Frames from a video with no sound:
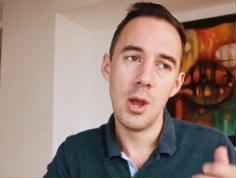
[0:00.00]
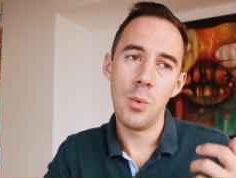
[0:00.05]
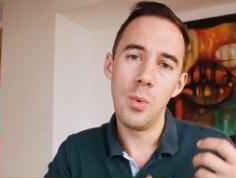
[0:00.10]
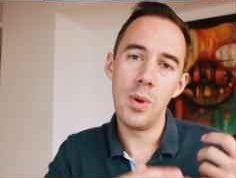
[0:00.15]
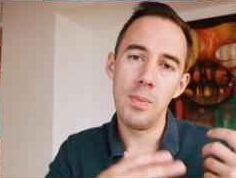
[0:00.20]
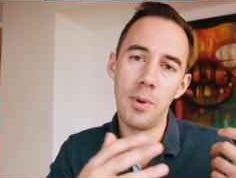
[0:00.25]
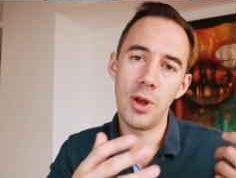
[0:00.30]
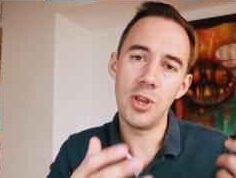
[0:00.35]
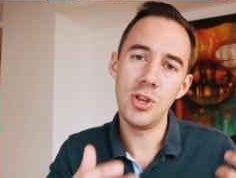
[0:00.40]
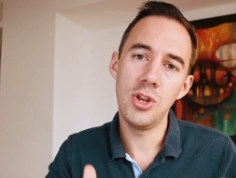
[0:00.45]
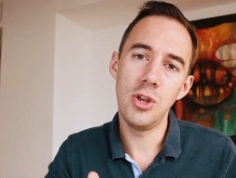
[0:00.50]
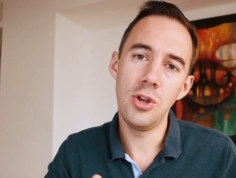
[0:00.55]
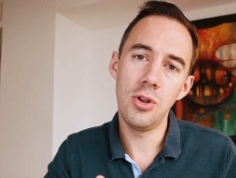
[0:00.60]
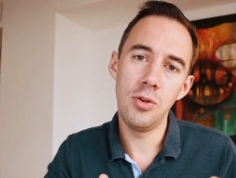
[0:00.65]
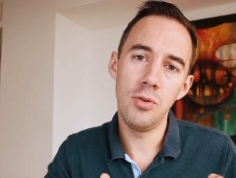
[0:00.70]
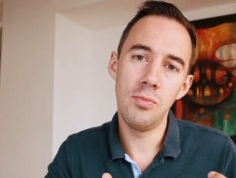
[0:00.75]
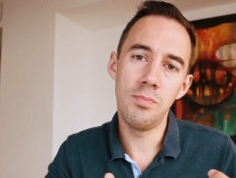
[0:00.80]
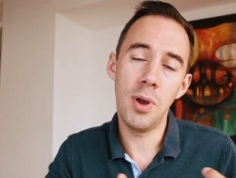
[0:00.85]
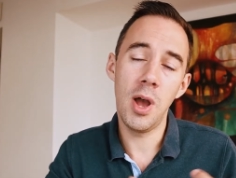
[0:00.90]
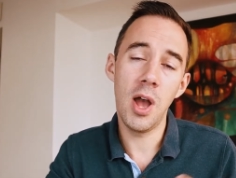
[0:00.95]
With my
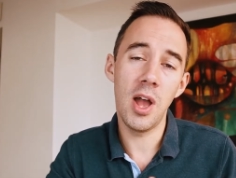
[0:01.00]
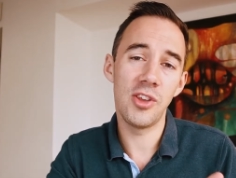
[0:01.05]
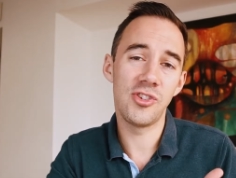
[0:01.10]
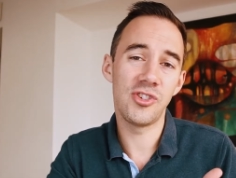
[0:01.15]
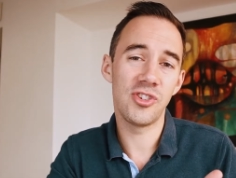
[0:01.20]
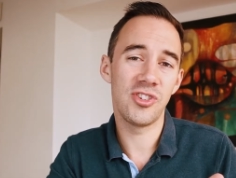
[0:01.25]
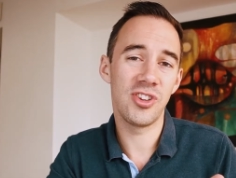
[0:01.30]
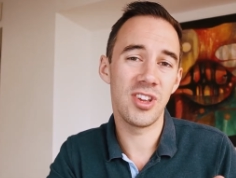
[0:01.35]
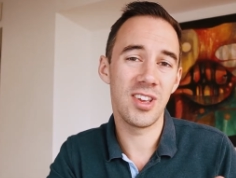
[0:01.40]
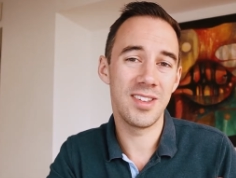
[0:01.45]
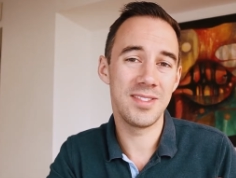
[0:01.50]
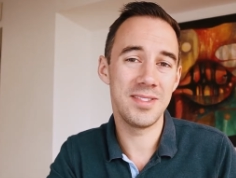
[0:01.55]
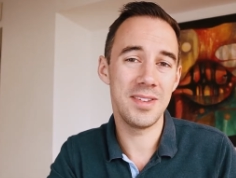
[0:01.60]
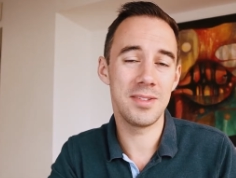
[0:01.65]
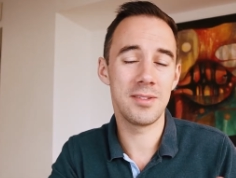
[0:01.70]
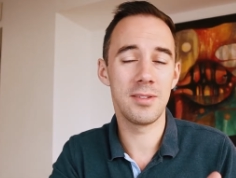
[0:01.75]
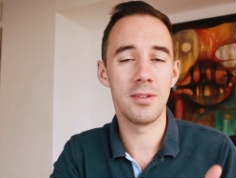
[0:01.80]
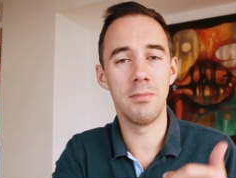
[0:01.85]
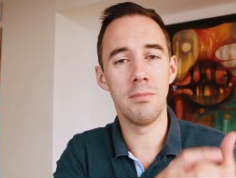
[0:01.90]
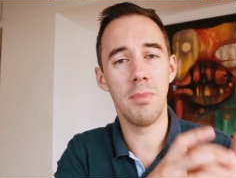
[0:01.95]
new purchasing
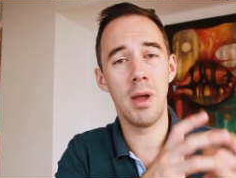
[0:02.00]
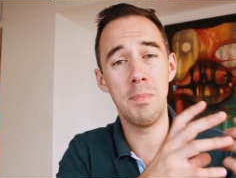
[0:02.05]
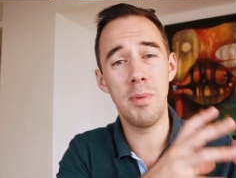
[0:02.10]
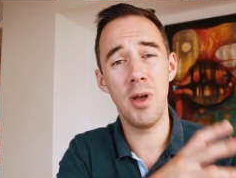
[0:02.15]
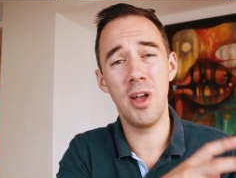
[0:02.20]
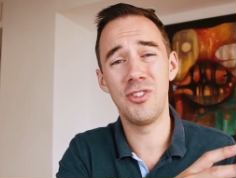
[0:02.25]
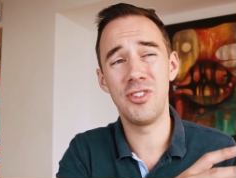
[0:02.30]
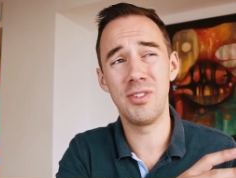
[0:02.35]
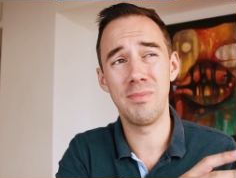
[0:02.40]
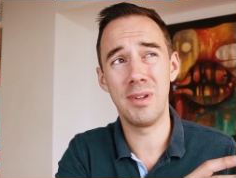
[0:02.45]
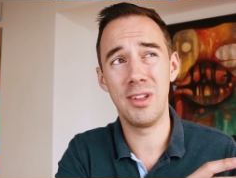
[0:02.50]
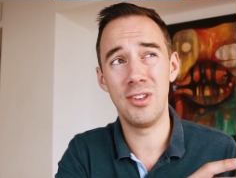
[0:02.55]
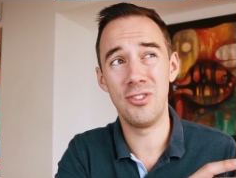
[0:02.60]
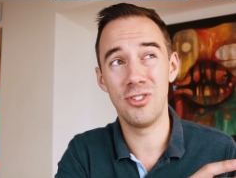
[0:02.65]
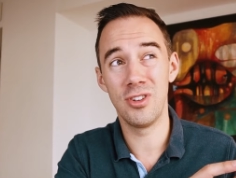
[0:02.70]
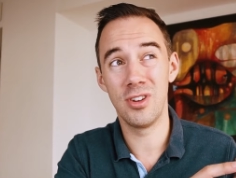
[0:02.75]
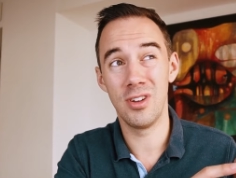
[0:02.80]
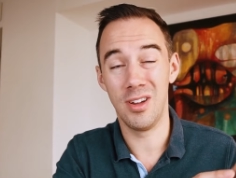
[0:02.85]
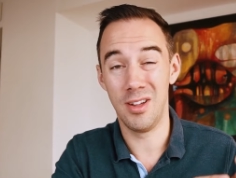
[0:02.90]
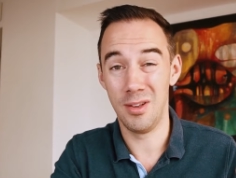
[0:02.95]
assistant, my purchasing
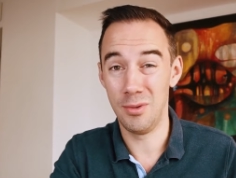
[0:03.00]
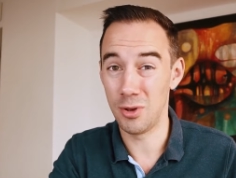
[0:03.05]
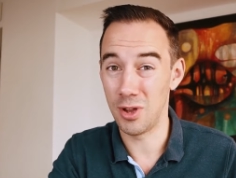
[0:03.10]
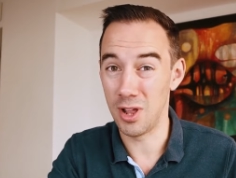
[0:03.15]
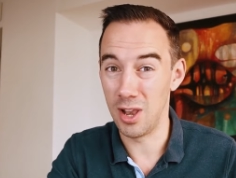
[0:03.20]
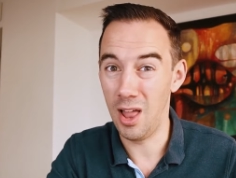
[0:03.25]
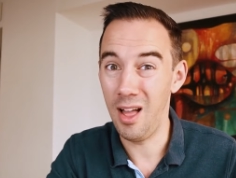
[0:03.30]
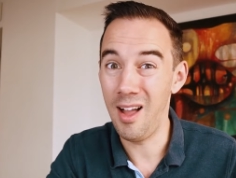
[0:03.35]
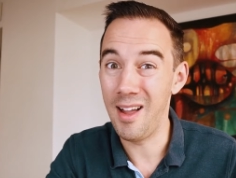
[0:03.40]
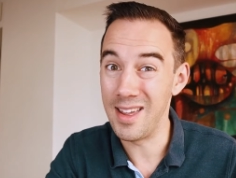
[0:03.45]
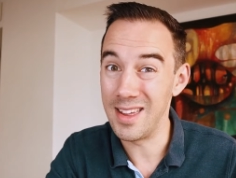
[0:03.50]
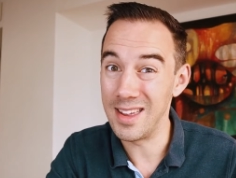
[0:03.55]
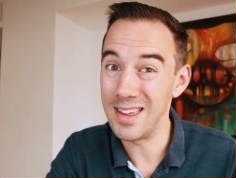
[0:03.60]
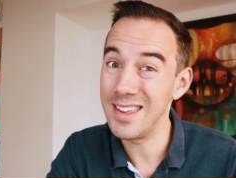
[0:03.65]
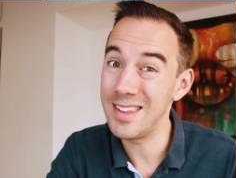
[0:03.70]
manager, I'm not gonna lie,